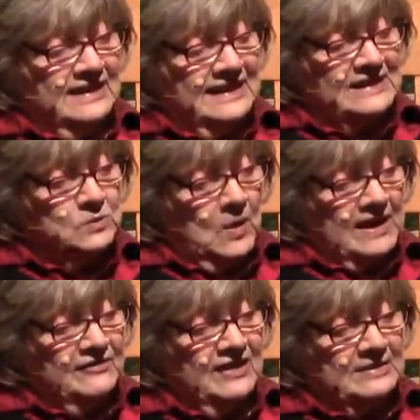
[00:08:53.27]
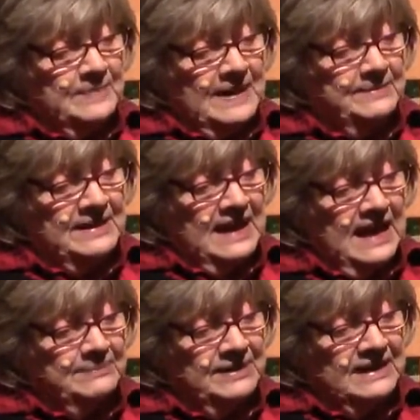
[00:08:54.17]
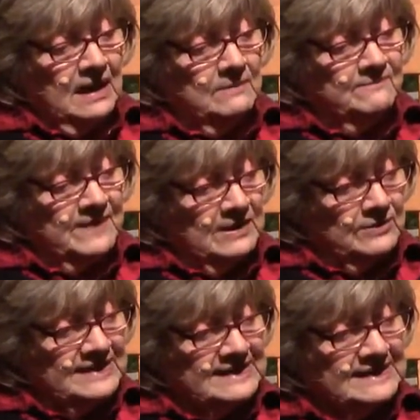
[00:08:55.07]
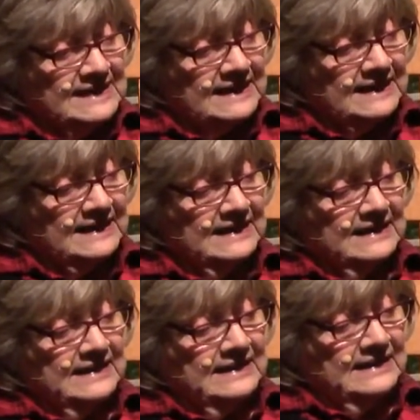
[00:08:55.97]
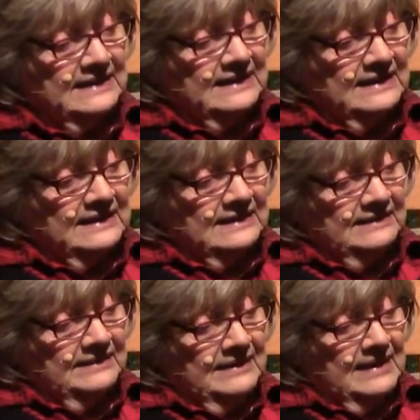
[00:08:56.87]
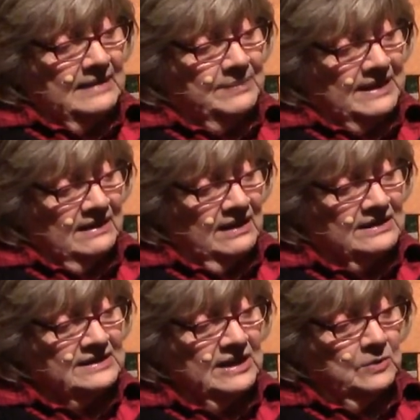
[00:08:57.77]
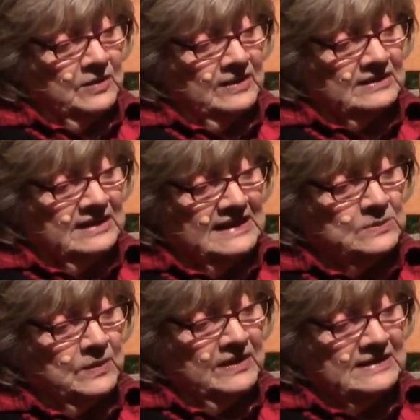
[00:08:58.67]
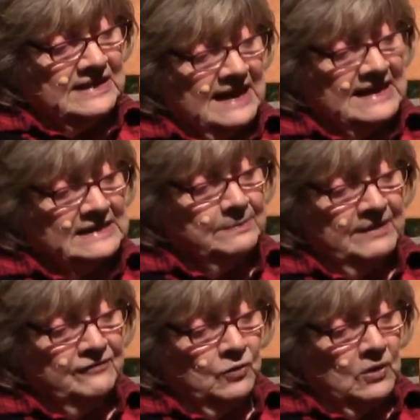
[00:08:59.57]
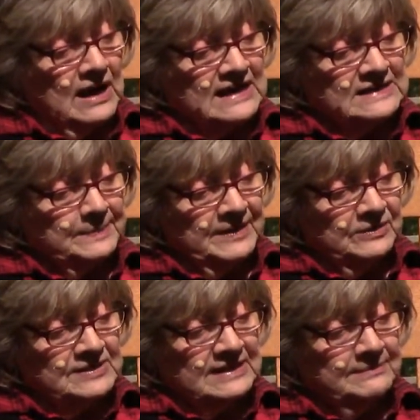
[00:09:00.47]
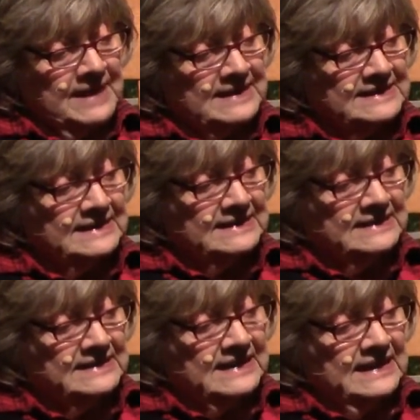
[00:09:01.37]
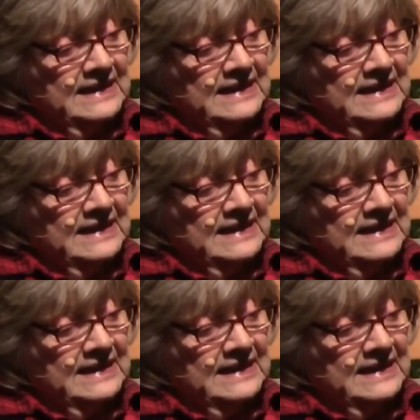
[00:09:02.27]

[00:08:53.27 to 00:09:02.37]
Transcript: his wife and baby had become very sick. And because these were the days before hospitals and medicines,